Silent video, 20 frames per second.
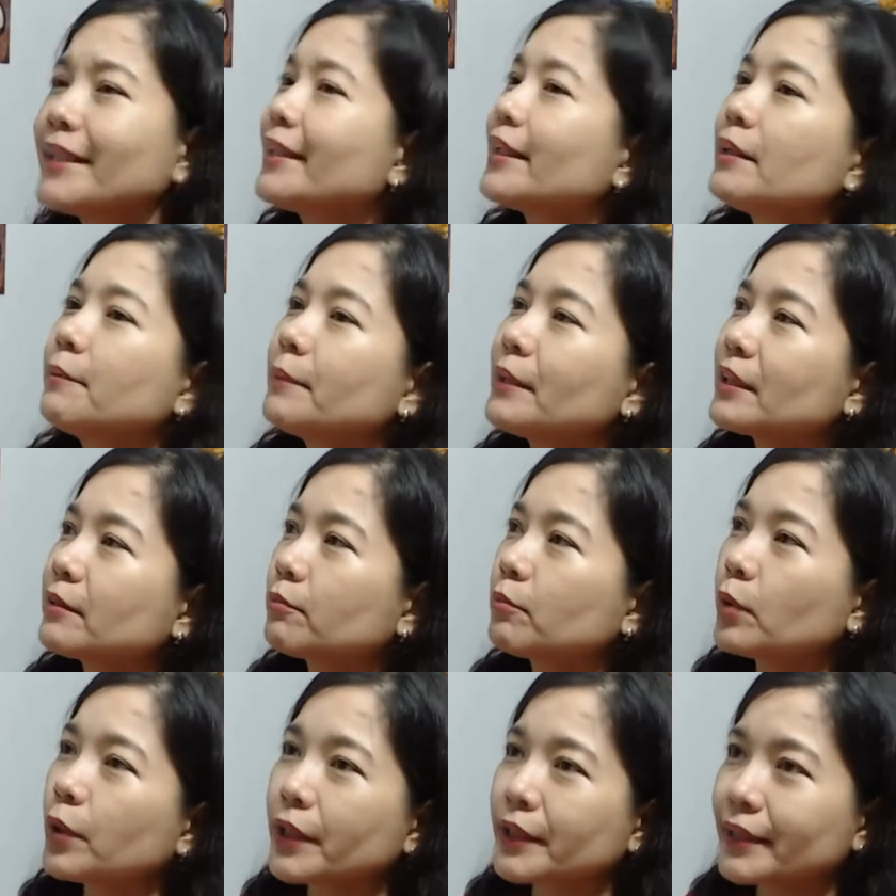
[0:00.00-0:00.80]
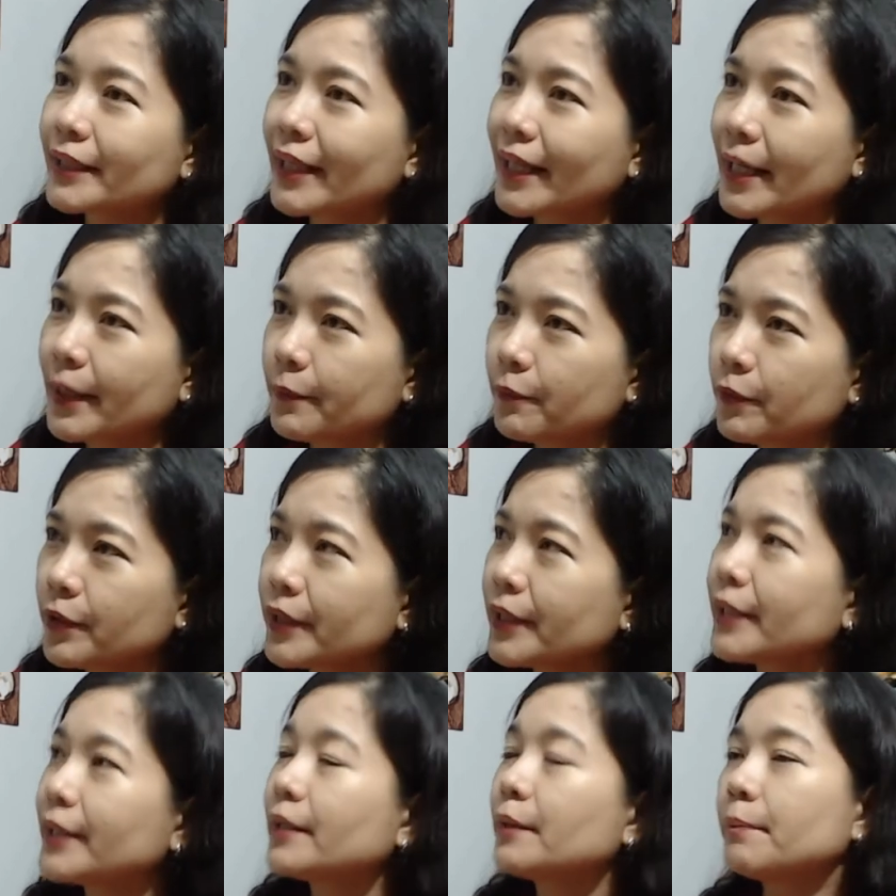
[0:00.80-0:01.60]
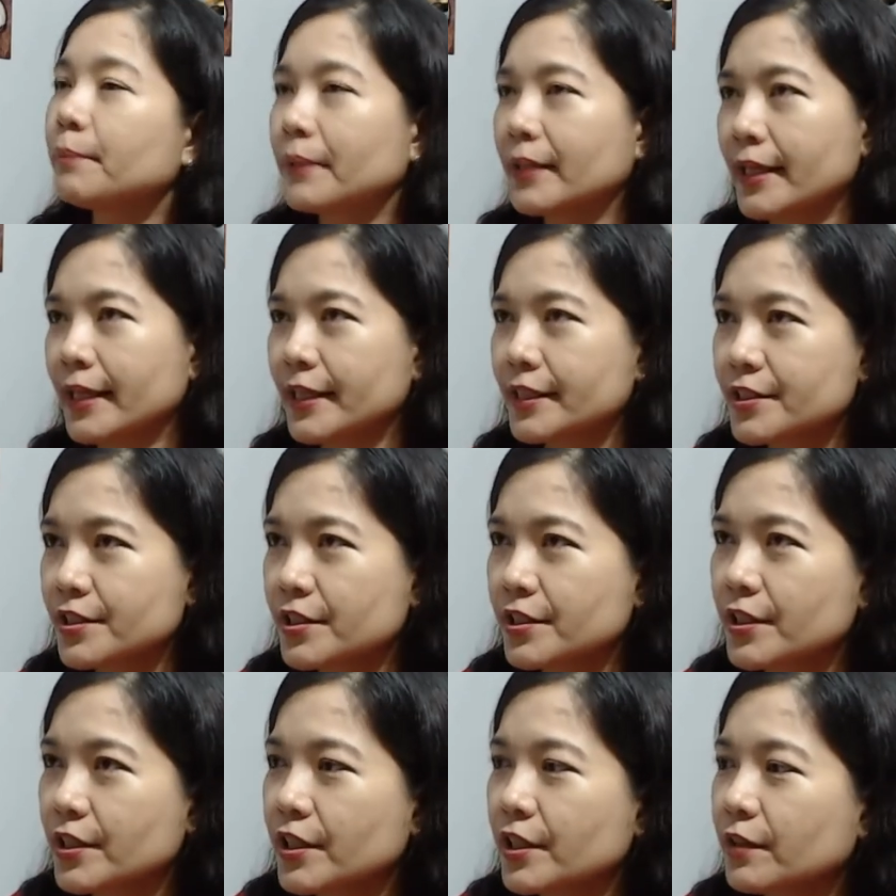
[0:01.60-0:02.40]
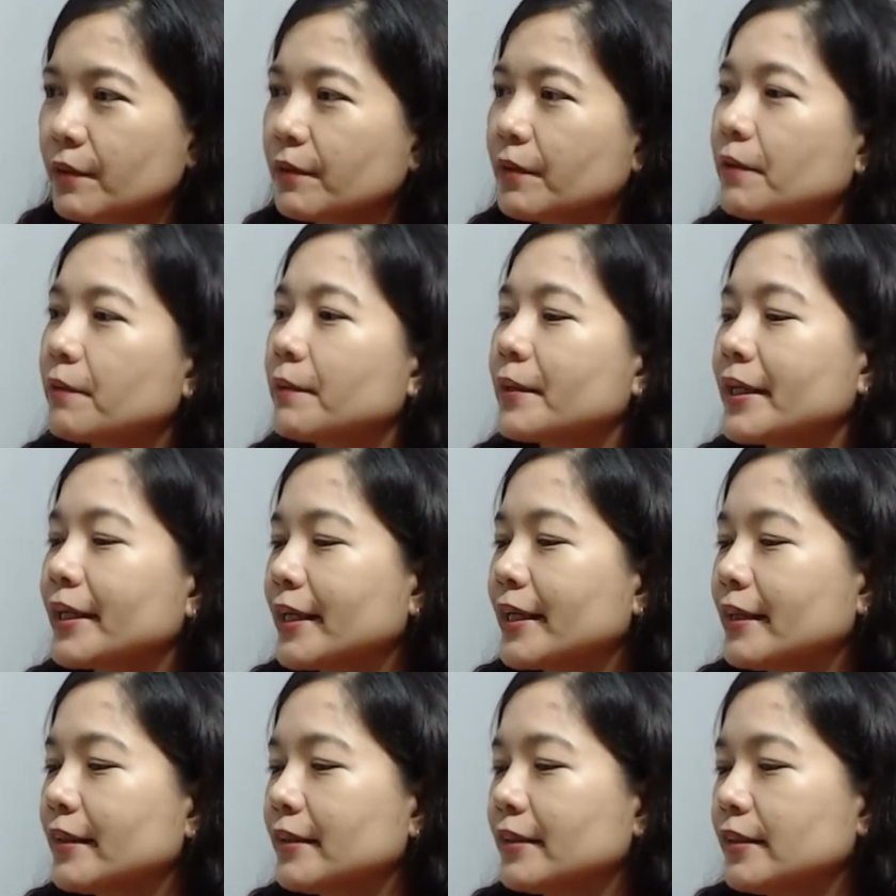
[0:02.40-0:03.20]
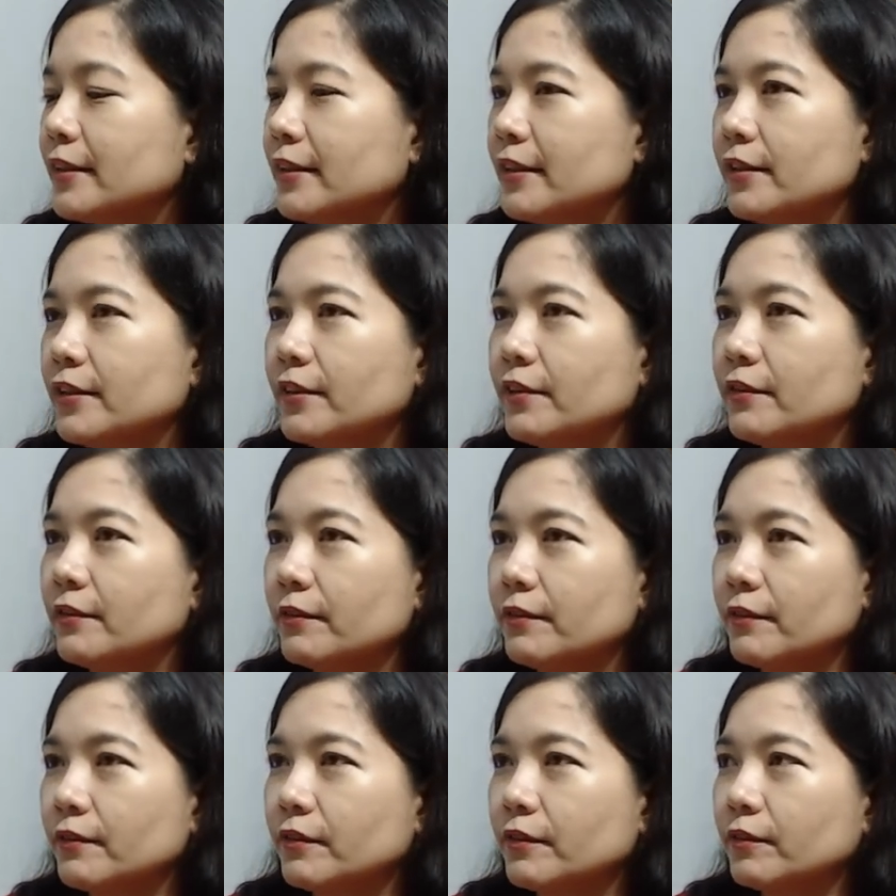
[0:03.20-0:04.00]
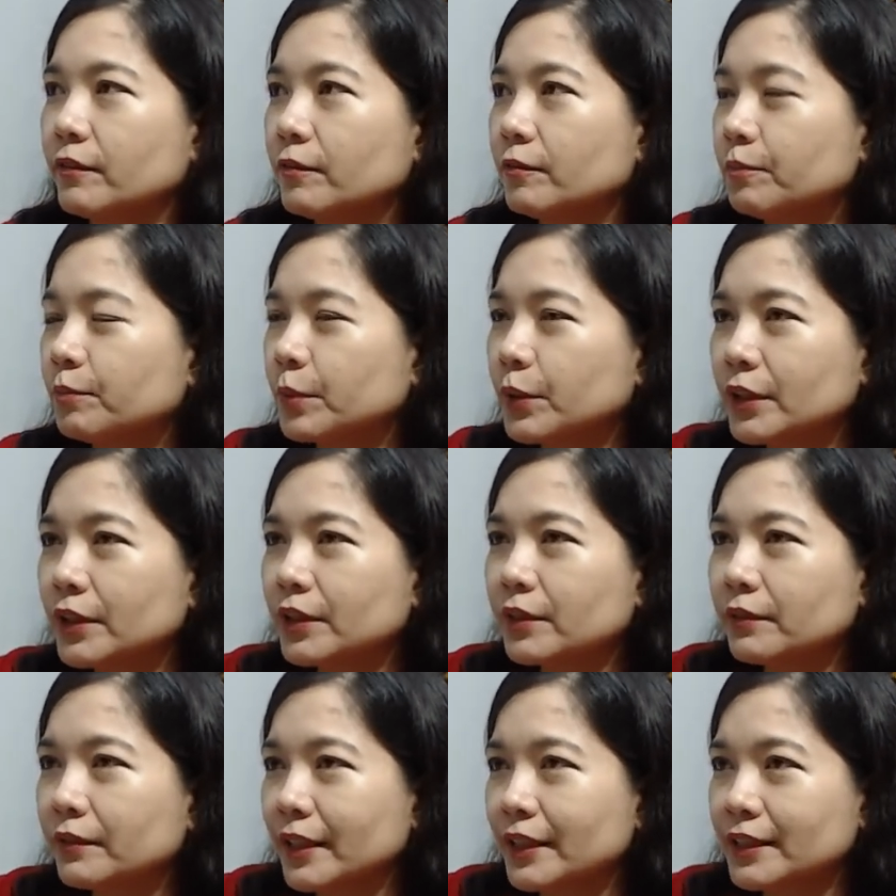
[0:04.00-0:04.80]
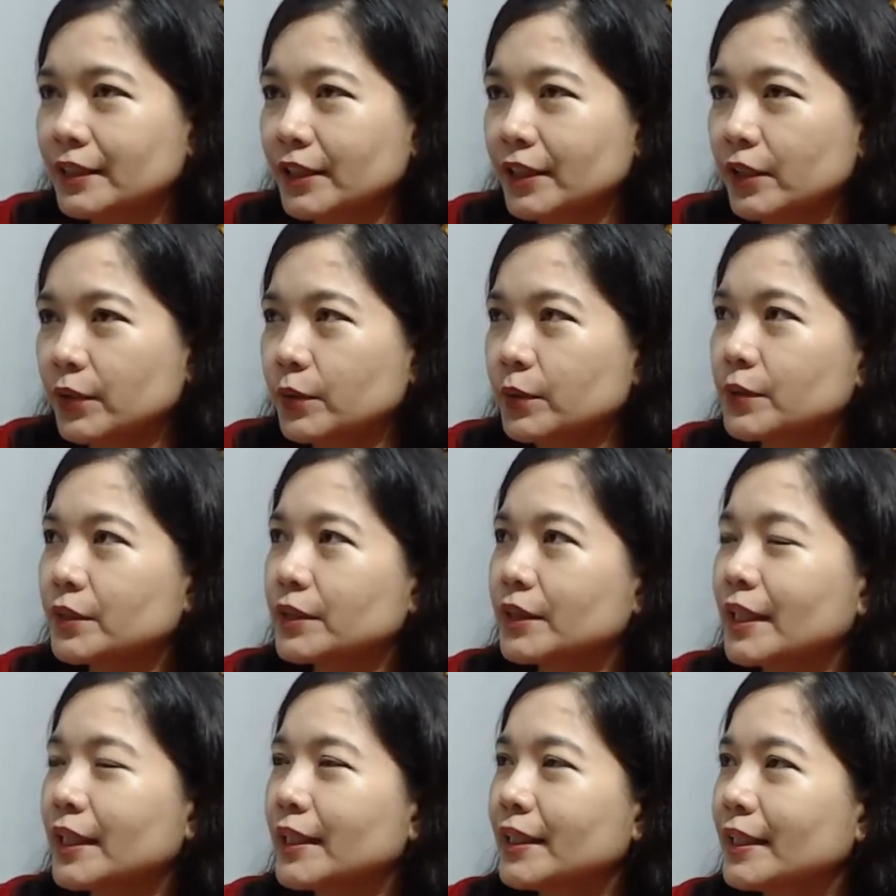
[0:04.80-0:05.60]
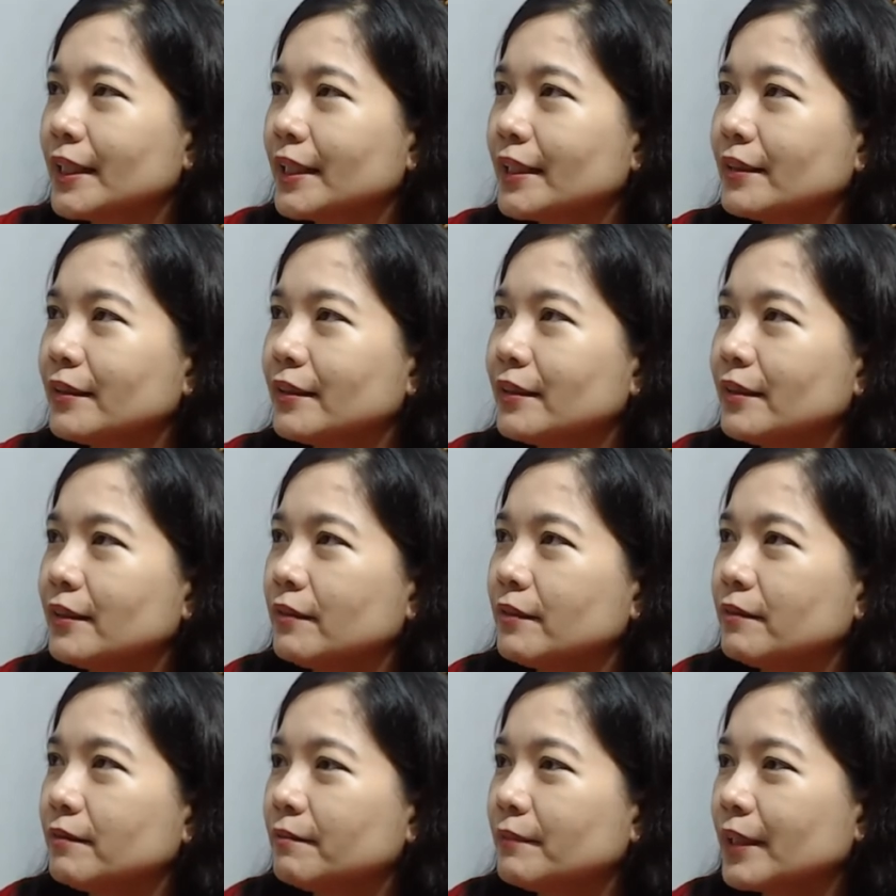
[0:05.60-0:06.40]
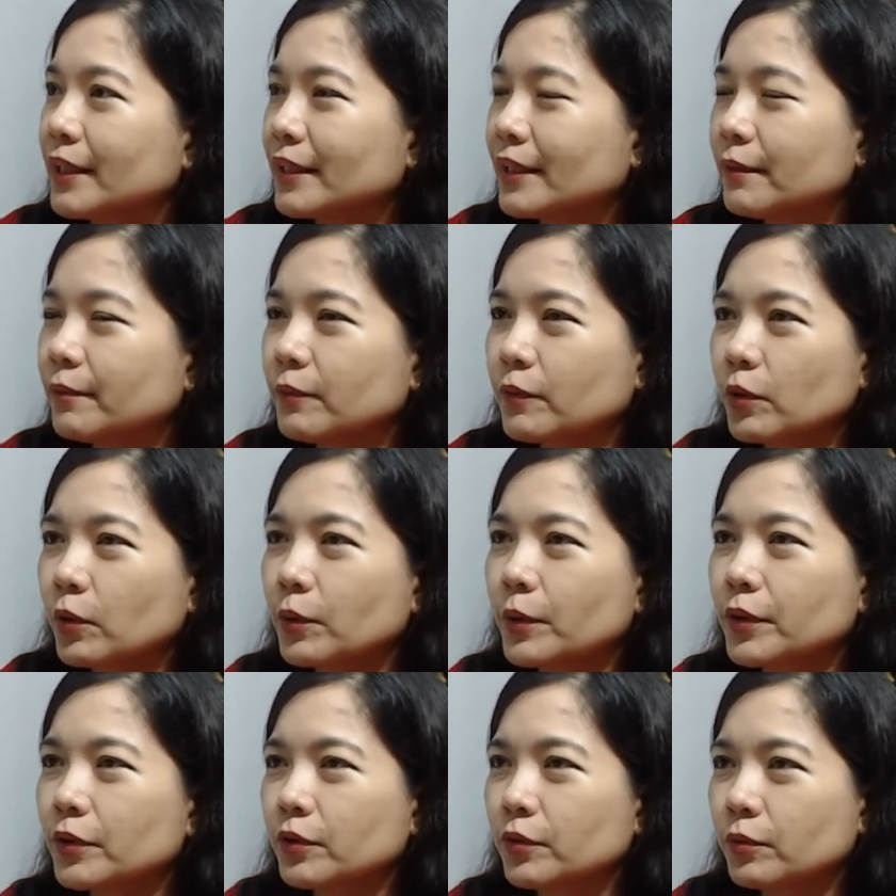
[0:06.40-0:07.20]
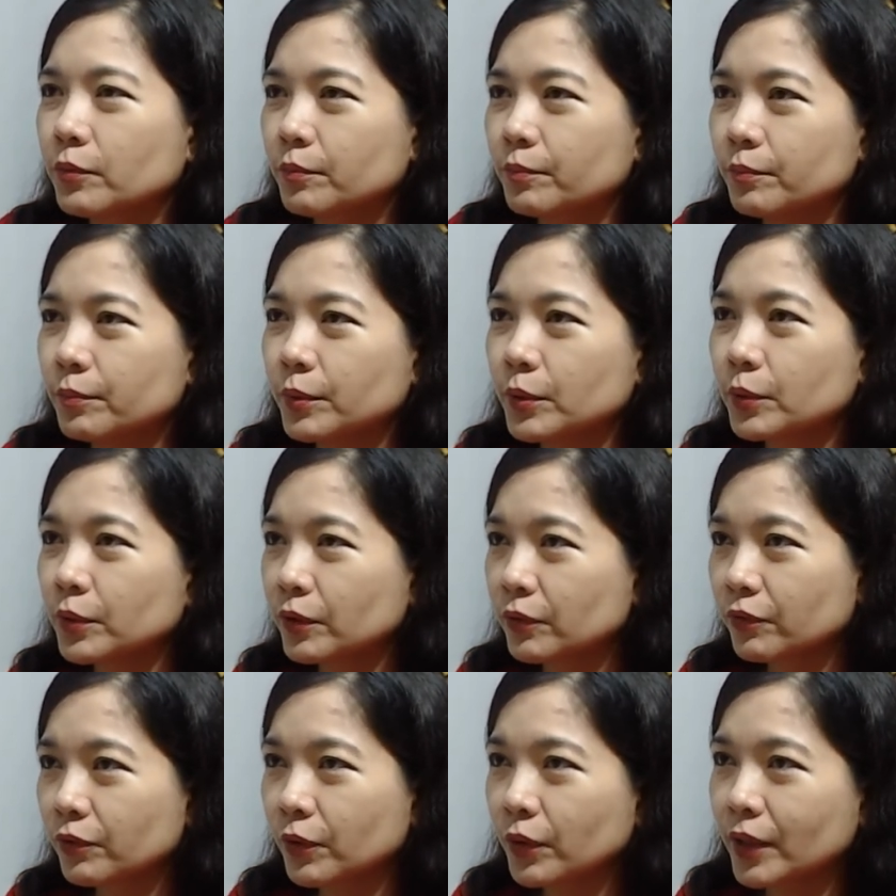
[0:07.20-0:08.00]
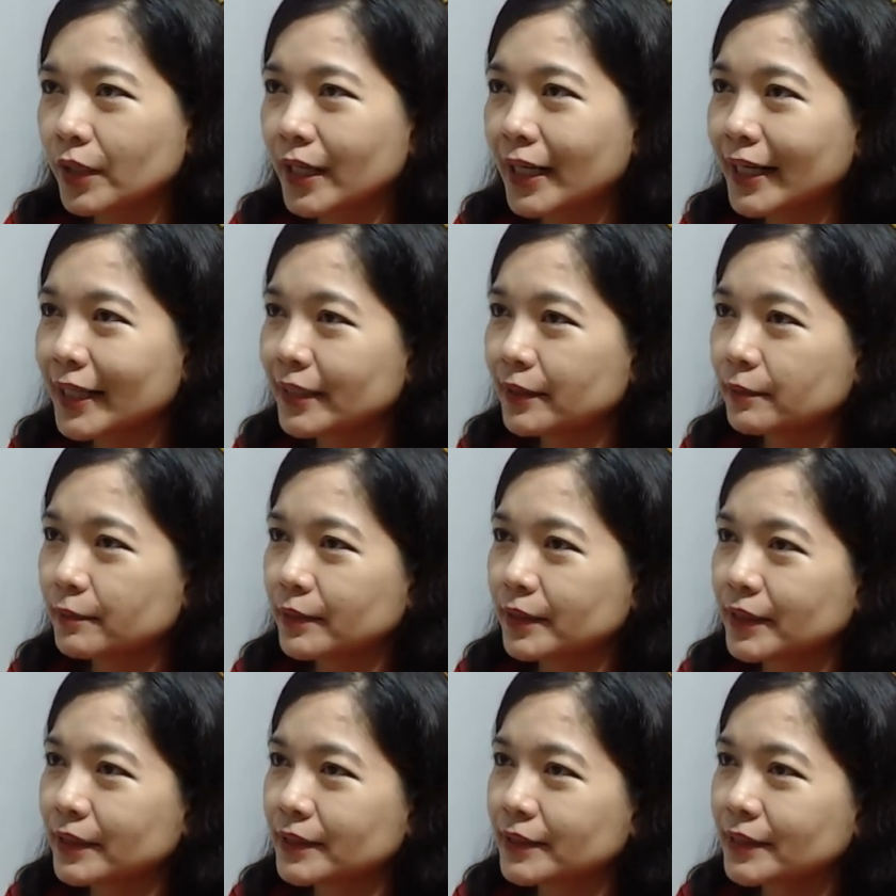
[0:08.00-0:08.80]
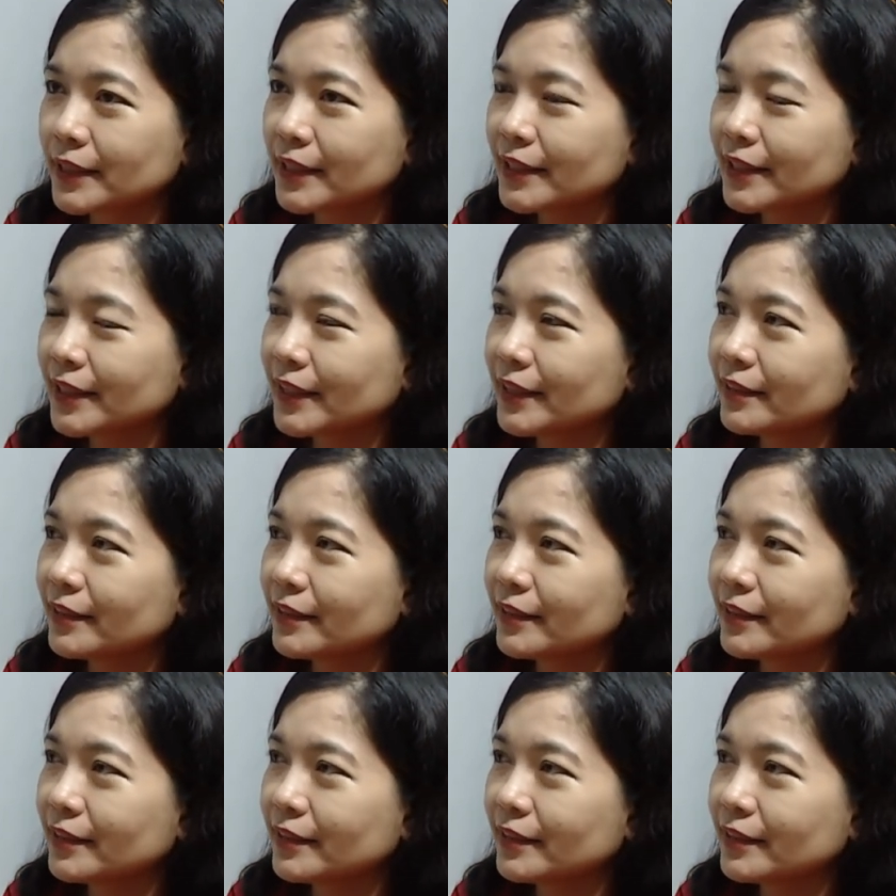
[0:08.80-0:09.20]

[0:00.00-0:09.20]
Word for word: a bit more time. We need a place where we can put the rescues and then make them grow into beautiful animals. And then